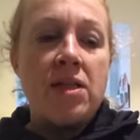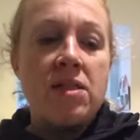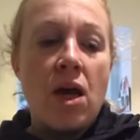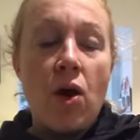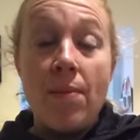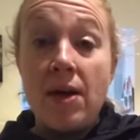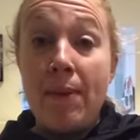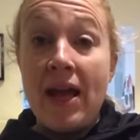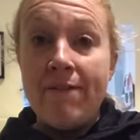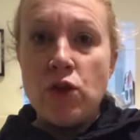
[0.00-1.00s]
So I'm going
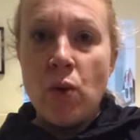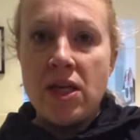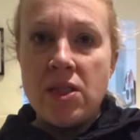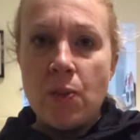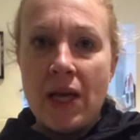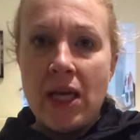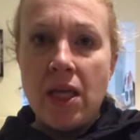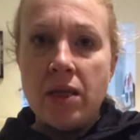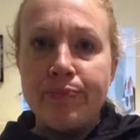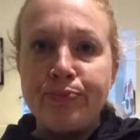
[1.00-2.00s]
to pay for twice a
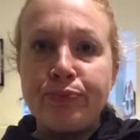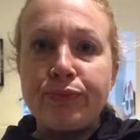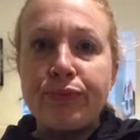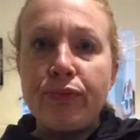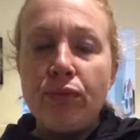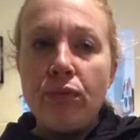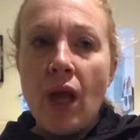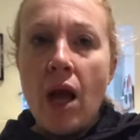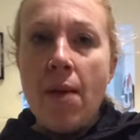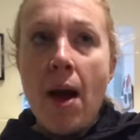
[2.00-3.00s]
week.
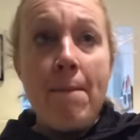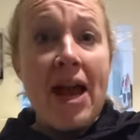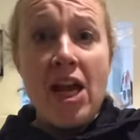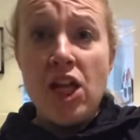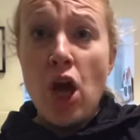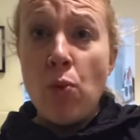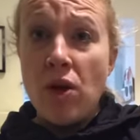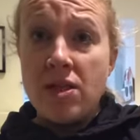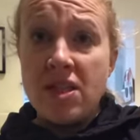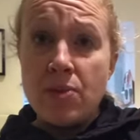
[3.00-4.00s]
I may only go
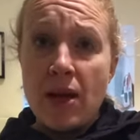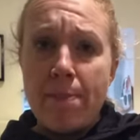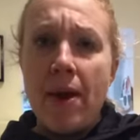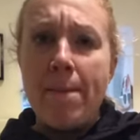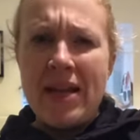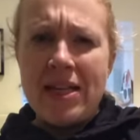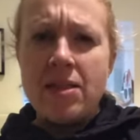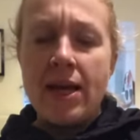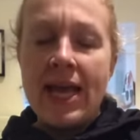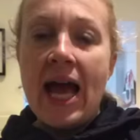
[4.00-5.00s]
once this week, but it
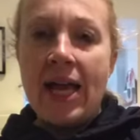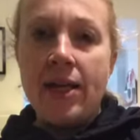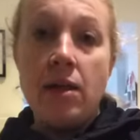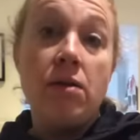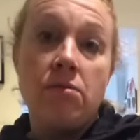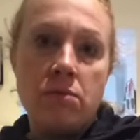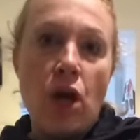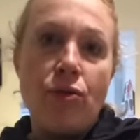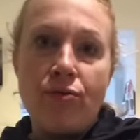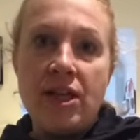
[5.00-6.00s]
means I can
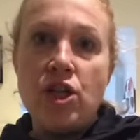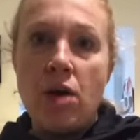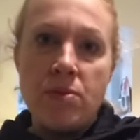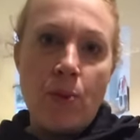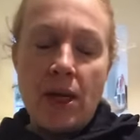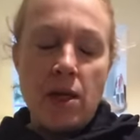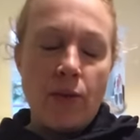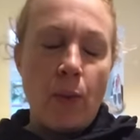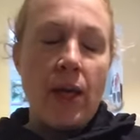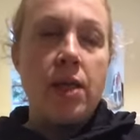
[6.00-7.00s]
go three times a week
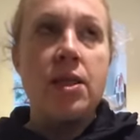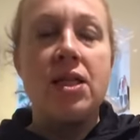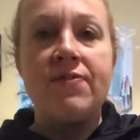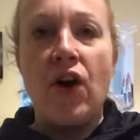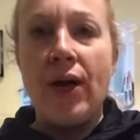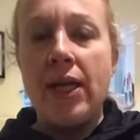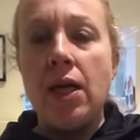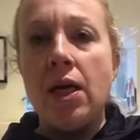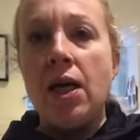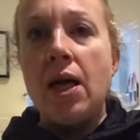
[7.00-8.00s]
another week. So that's fine.
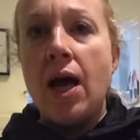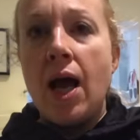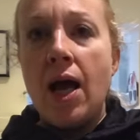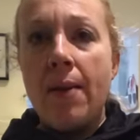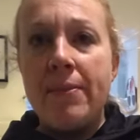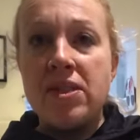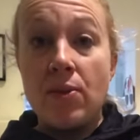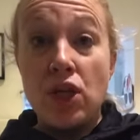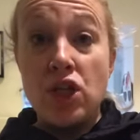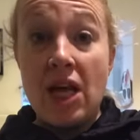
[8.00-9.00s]
So
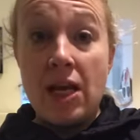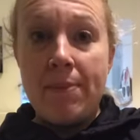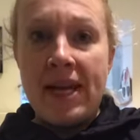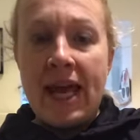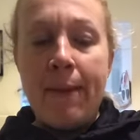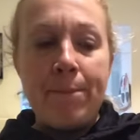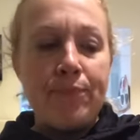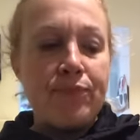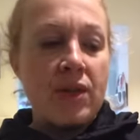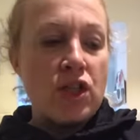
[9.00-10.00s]
I'm going to do that in a minute.
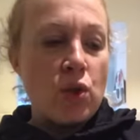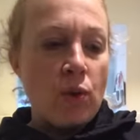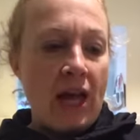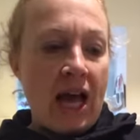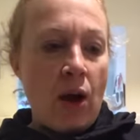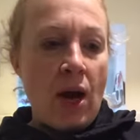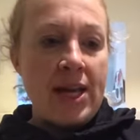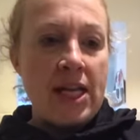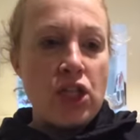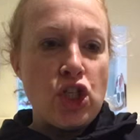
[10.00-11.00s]
Sort that out. I
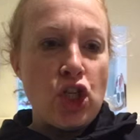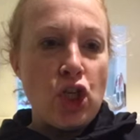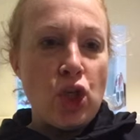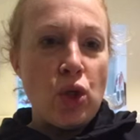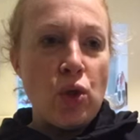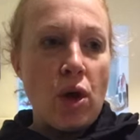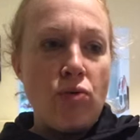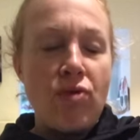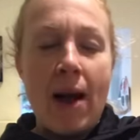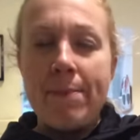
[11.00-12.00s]
need to
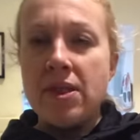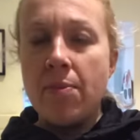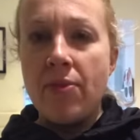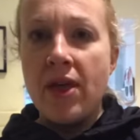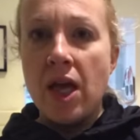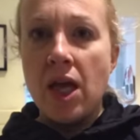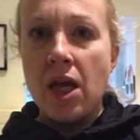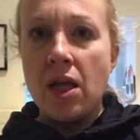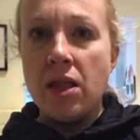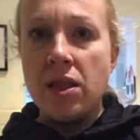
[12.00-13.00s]
wrap something
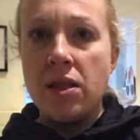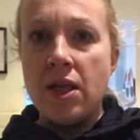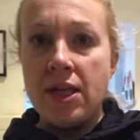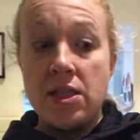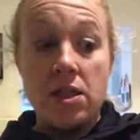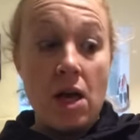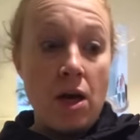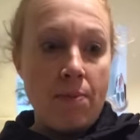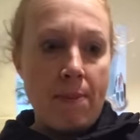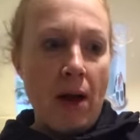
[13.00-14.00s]
that needs to
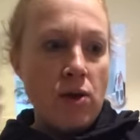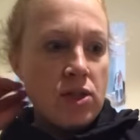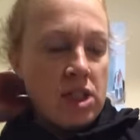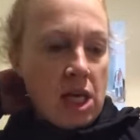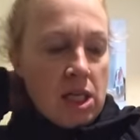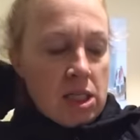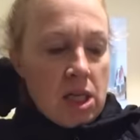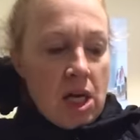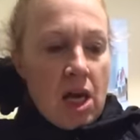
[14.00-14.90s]
go be posted.